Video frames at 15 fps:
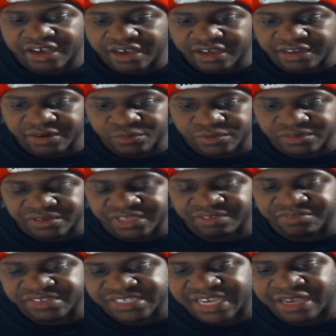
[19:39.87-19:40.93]
there were
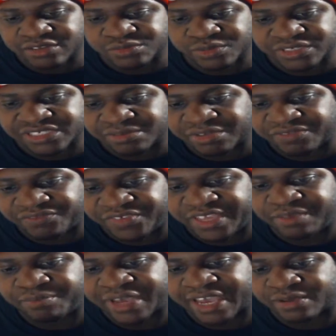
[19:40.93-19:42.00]
even times where some of the
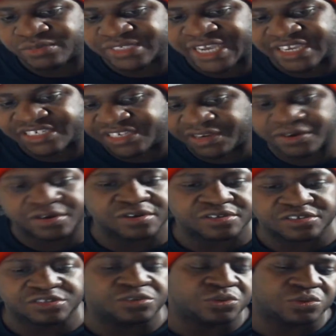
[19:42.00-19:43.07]
feedback was actually
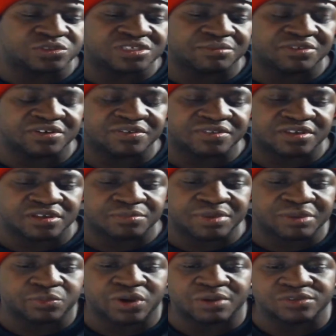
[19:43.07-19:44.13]
heard to some of the
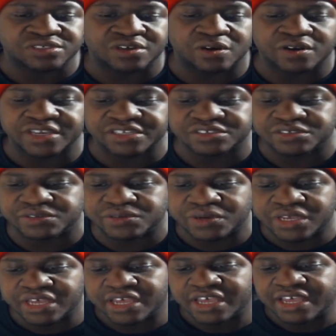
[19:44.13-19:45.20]
people I was talking to.
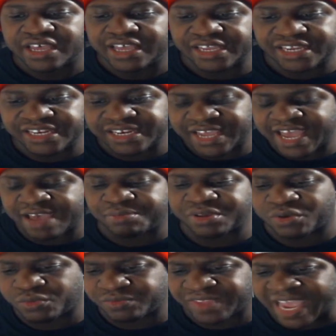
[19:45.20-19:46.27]
It didn't
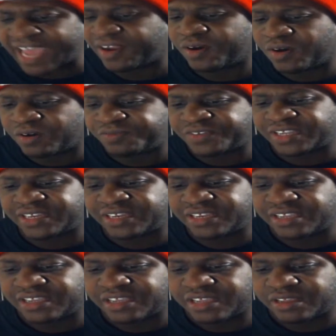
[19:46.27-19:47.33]
happen that
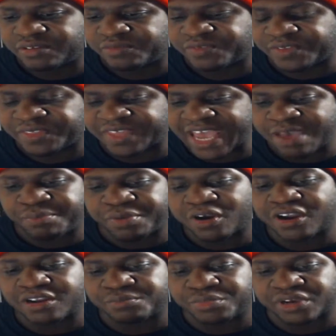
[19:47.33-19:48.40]
often for that
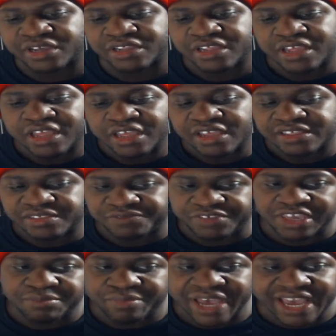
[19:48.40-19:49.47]
part, but the
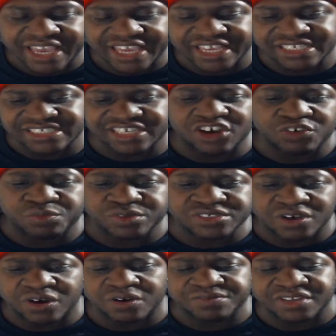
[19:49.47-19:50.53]
feedbacking itself was
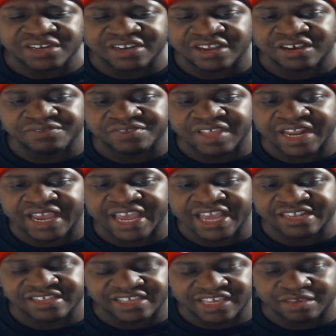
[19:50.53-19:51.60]
often enough that I
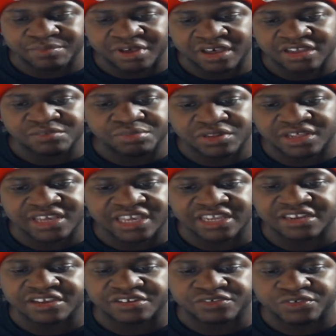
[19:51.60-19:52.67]
had to keep
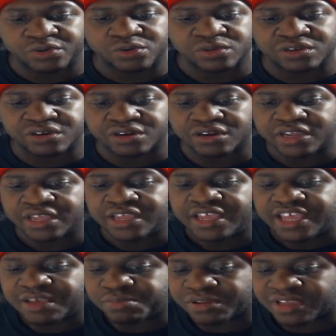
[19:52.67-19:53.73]
unplugging the controller
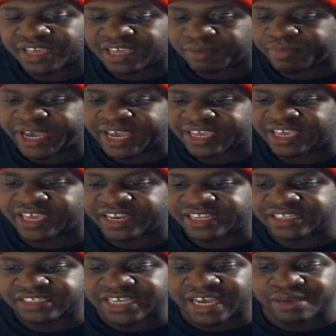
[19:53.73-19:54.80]
and plugging it back
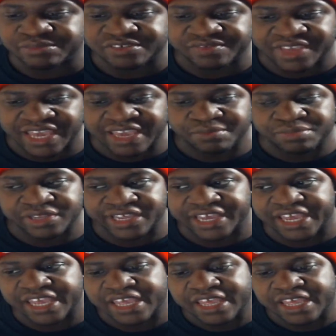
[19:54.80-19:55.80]
in times of gameplay.